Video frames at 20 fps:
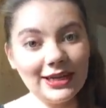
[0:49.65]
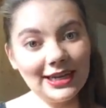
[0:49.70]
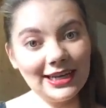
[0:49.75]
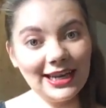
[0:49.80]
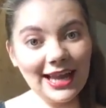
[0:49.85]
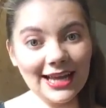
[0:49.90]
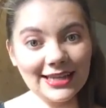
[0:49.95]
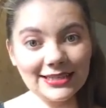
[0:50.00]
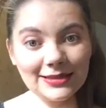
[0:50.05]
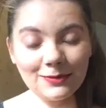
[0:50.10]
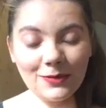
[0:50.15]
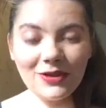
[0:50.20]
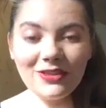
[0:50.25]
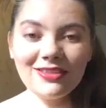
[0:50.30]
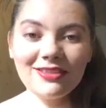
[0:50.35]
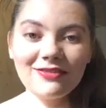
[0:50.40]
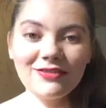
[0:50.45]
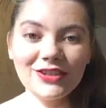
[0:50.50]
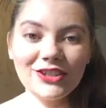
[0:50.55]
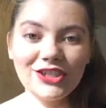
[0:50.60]
last
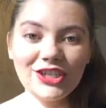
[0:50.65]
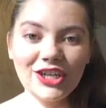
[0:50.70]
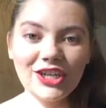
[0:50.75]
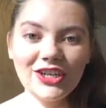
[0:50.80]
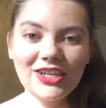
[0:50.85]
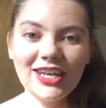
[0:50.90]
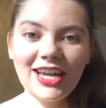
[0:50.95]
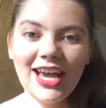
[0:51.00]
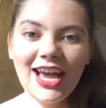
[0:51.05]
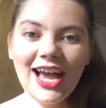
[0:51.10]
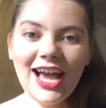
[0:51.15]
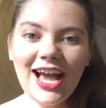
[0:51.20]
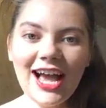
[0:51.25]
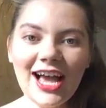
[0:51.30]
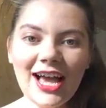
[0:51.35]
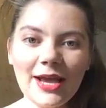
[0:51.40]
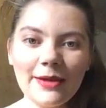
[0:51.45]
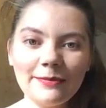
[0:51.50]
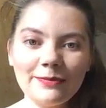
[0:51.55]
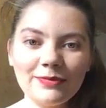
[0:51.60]
month for June.
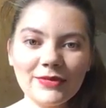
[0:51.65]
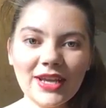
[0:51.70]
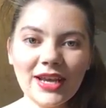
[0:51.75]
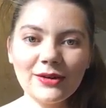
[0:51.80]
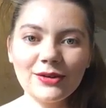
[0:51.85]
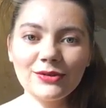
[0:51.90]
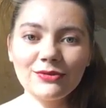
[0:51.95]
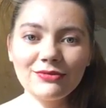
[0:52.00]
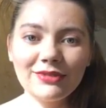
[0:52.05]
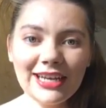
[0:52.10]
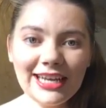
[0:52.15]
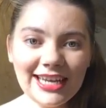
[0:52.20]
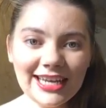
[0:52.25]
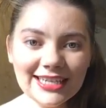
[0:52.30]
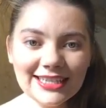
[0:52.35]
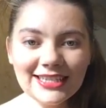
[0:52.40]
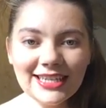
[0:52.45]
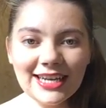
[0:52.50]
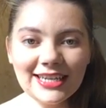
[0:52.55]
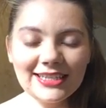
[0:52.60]
I was really
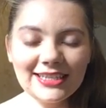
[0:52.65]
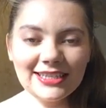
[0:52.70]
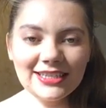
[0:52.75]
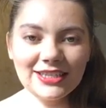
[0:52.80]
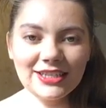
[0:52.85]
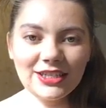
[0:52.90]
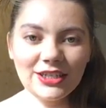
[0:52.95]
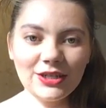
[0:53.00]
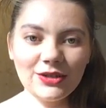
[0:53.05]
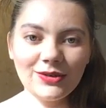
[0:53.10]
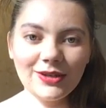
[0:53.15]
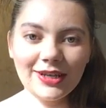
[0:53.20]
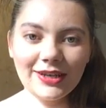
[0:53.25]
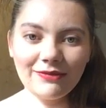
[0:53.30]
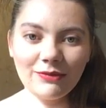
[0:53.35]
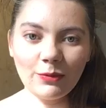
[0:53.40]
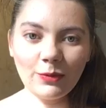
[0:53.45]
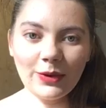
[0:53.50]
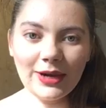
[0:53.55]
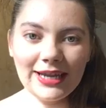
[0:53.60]
excited to
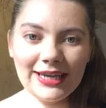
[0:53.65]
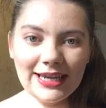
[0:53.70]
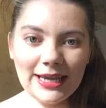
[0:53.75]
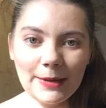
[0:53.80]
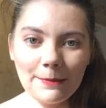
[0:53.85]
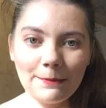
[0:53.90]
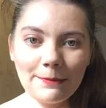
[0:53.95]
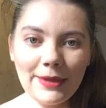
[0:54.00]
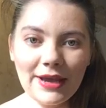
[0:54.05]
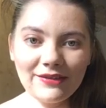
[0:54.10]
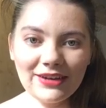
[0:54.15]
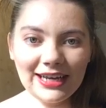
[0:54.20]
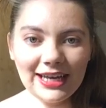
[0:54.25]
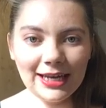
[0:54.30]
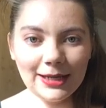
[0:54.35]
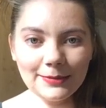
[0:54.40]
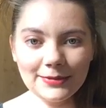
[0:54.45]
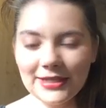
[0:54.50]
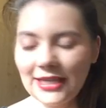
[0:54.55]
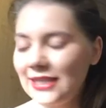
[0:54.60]
give away a berry
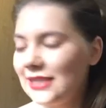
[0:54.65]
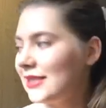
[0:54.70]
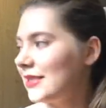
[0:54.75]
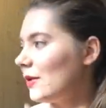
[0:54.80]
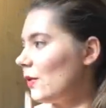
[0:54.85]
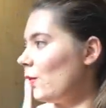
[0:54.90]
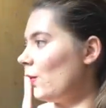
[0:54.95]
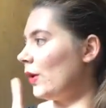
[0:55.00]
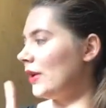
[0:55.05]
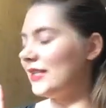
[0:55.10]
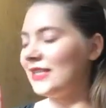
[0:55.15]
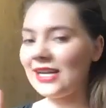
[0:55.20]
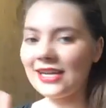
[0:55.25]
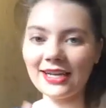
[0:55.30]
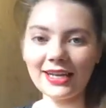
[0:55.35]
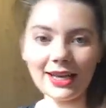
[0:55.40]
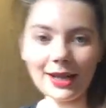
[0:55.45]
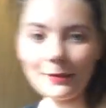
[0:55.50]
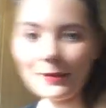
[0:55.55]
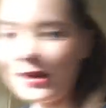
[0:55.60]
lip sense. 1
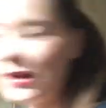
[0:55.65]
second, let